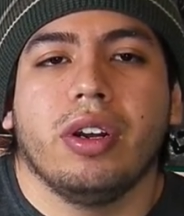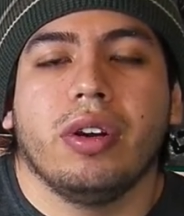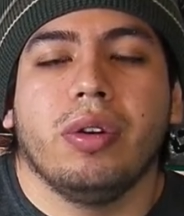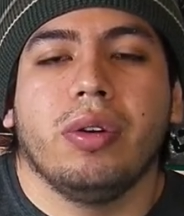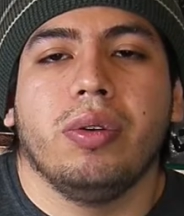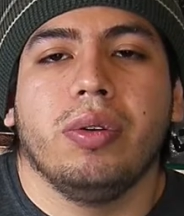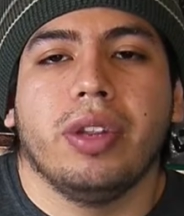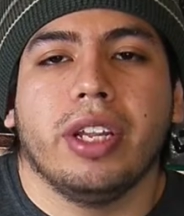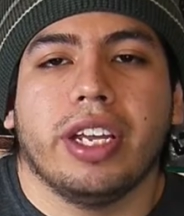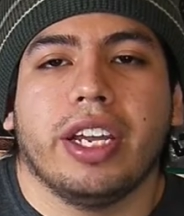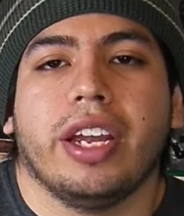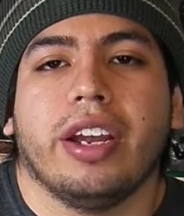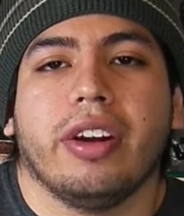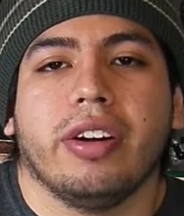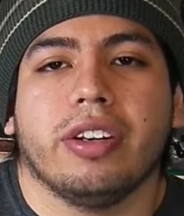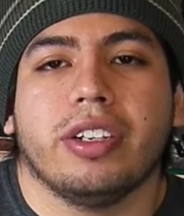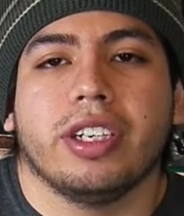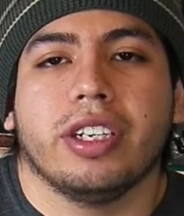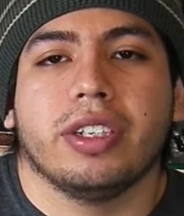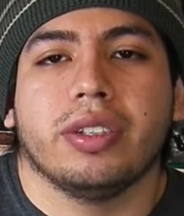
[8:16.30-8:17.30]
who the
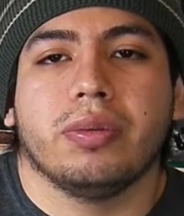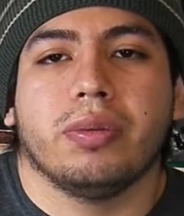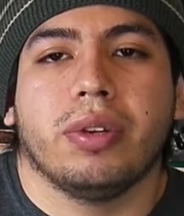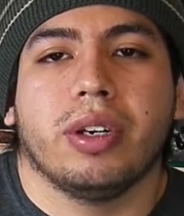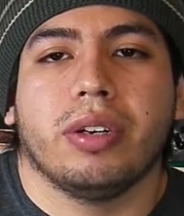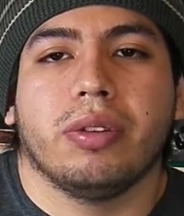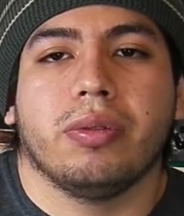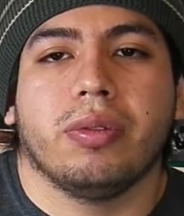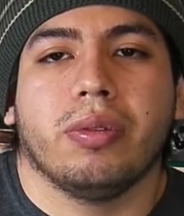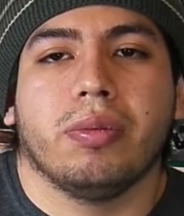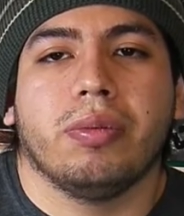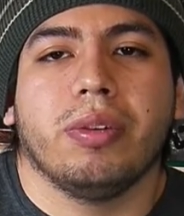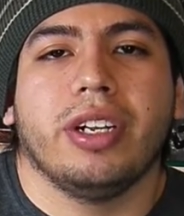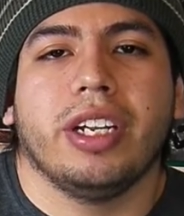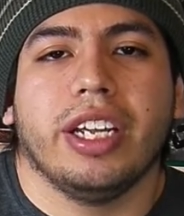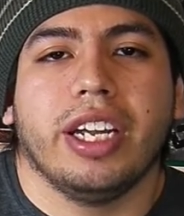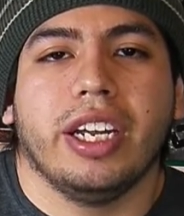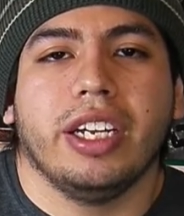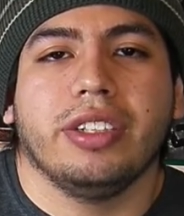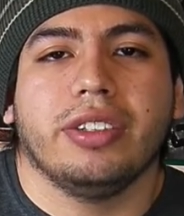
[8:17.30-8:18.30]
characters were
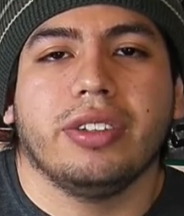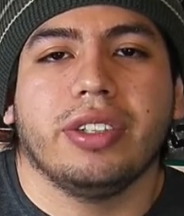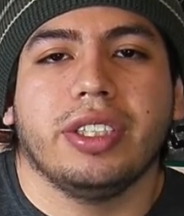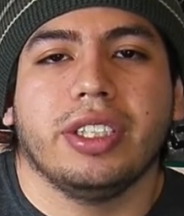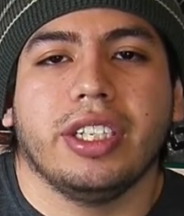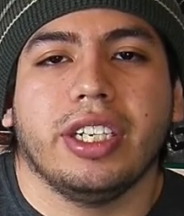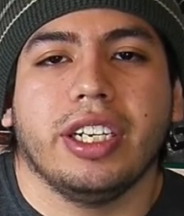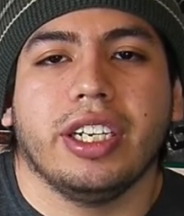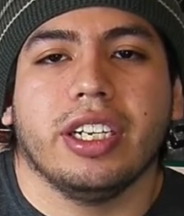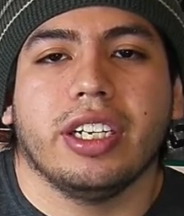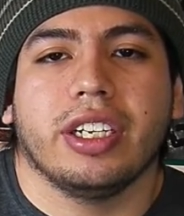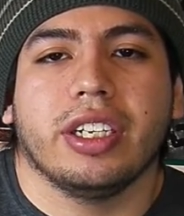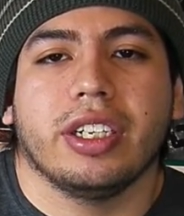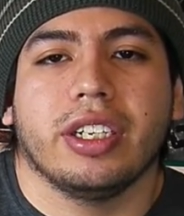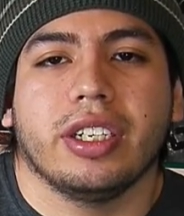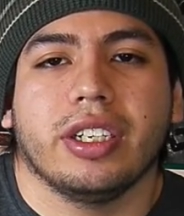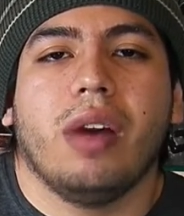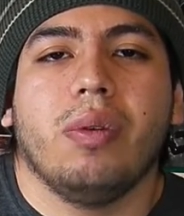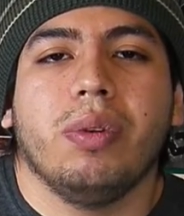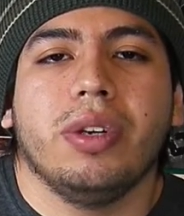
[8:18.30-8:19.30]
really interesting.
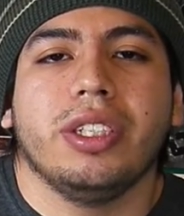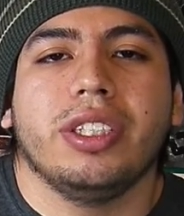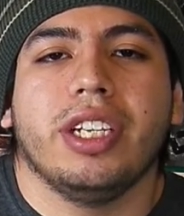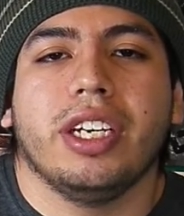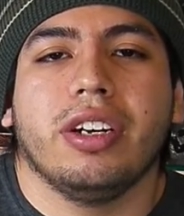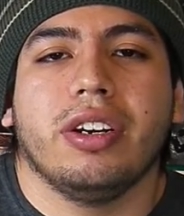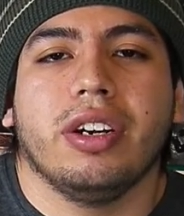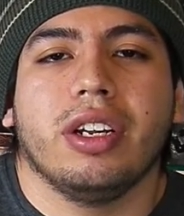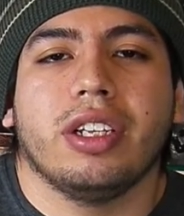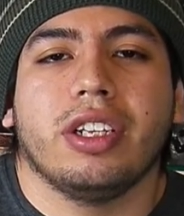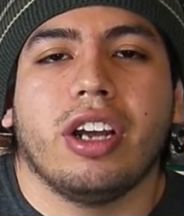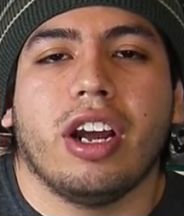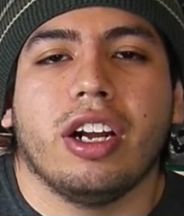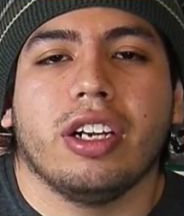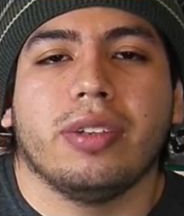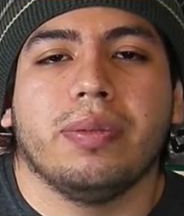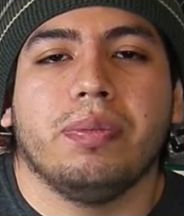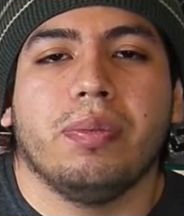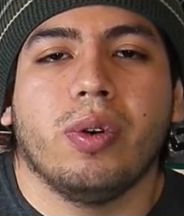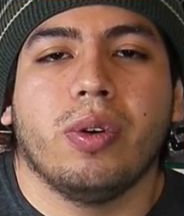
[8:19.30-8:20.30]
I wish they could have
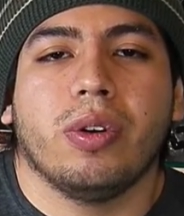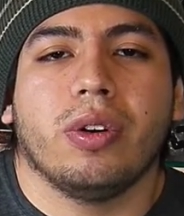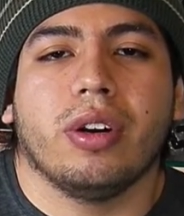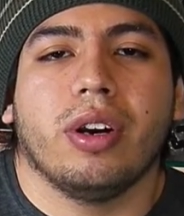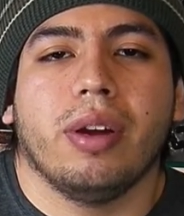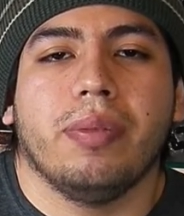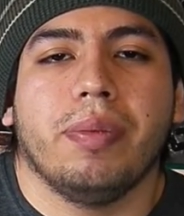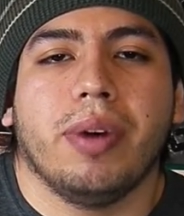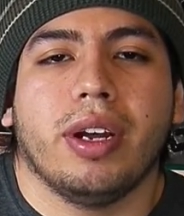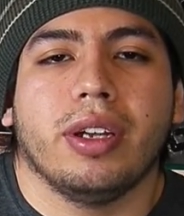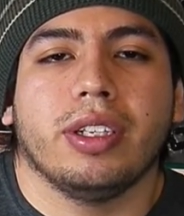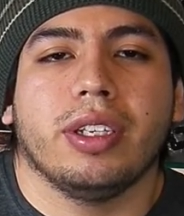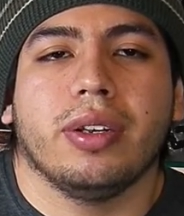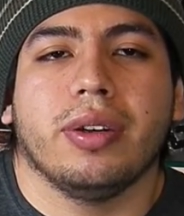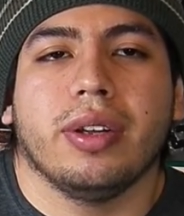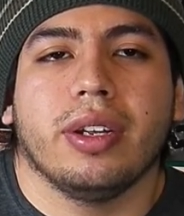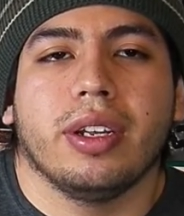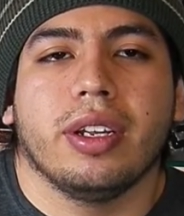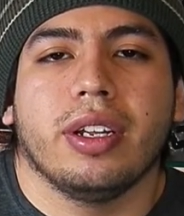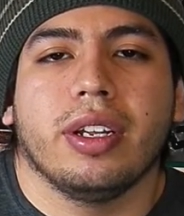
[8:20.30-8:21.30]
talked more about
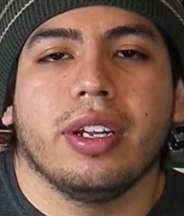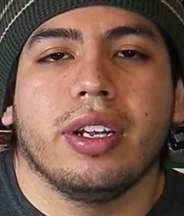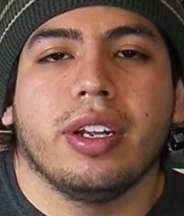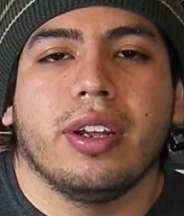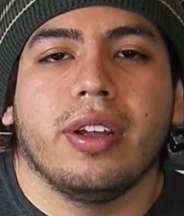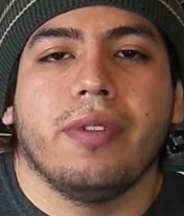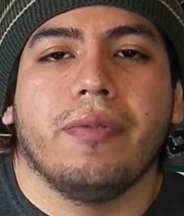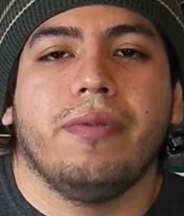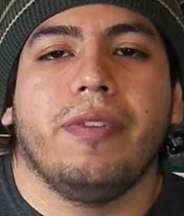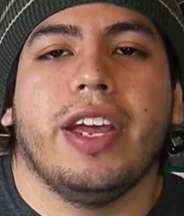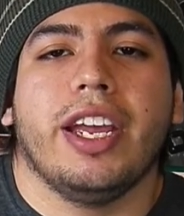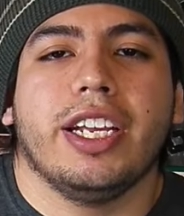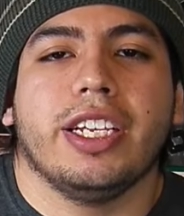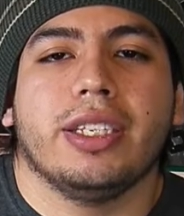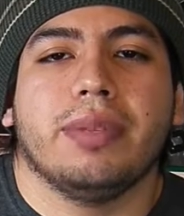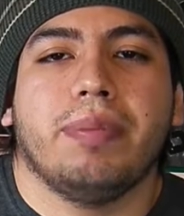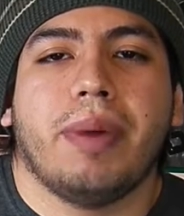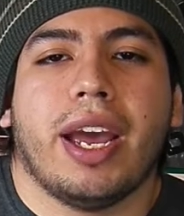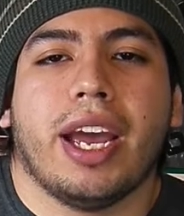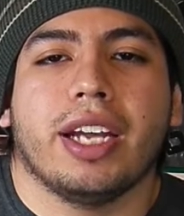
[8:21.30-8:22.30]

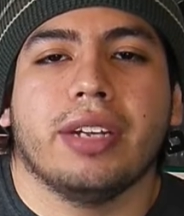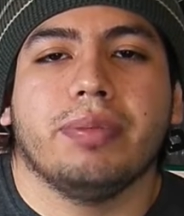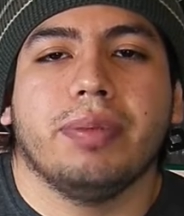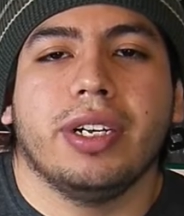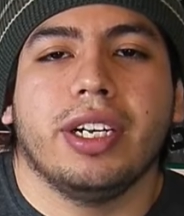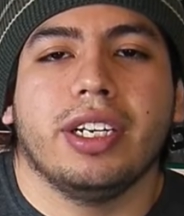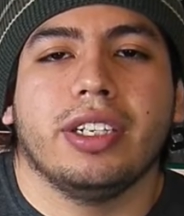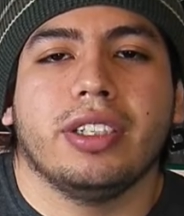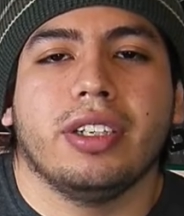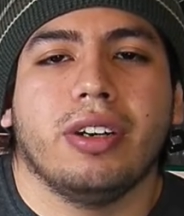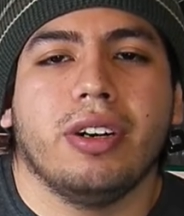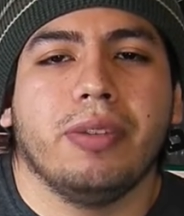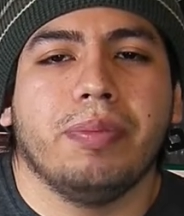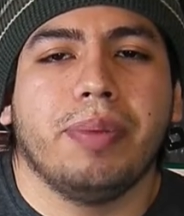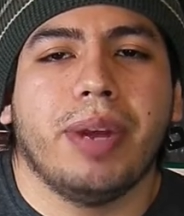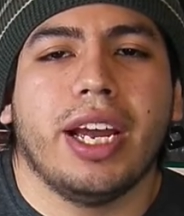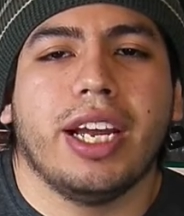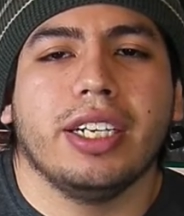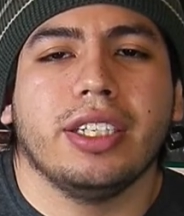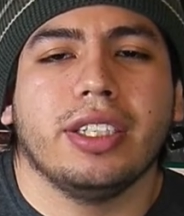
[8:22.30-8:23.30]
Faye's past because her
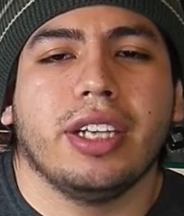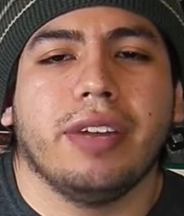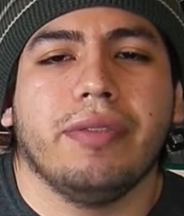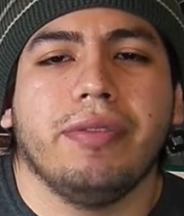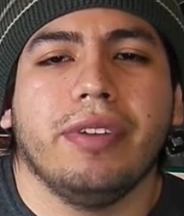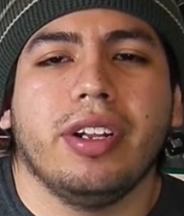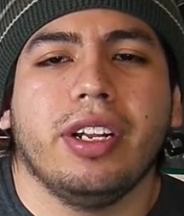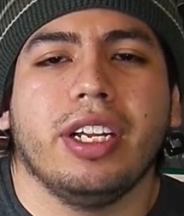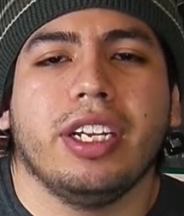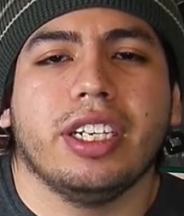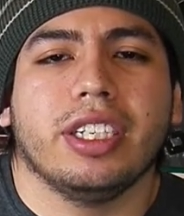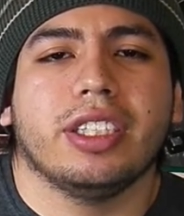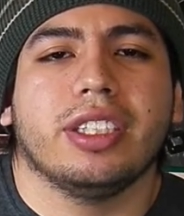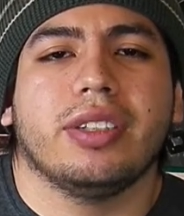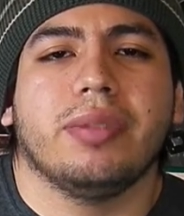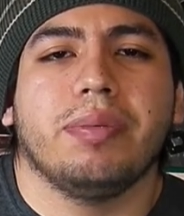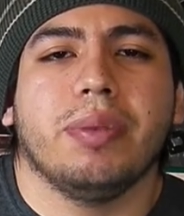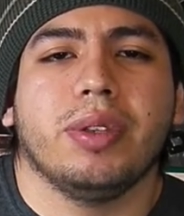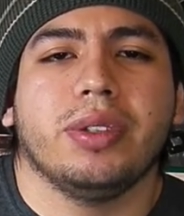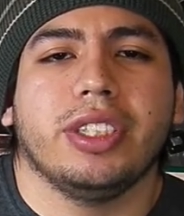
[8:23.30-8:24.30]
past, I feel like, is
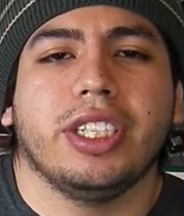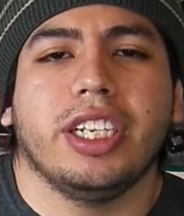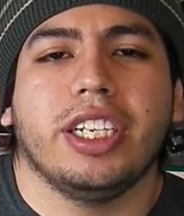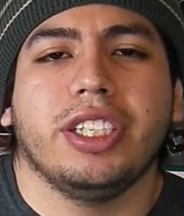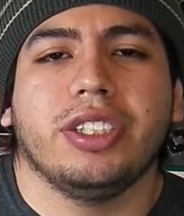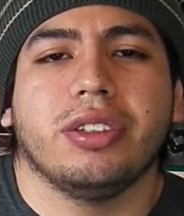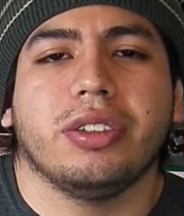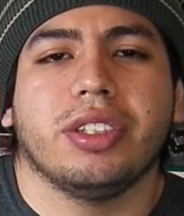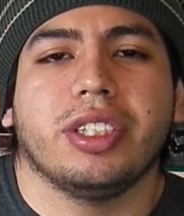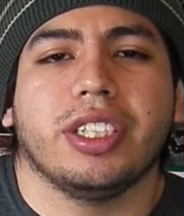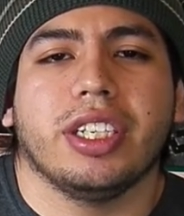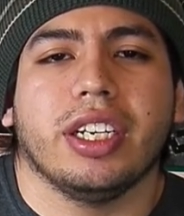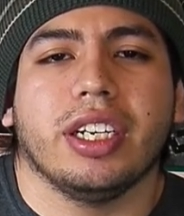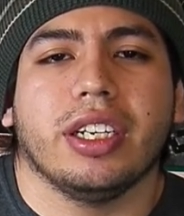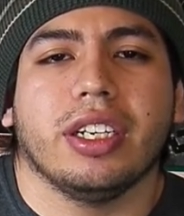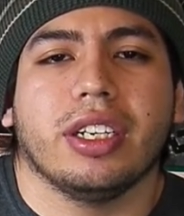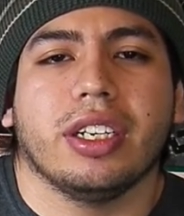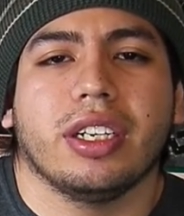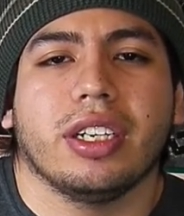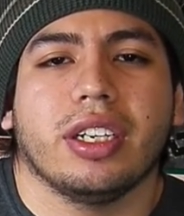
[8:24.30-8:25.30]
the most interesting.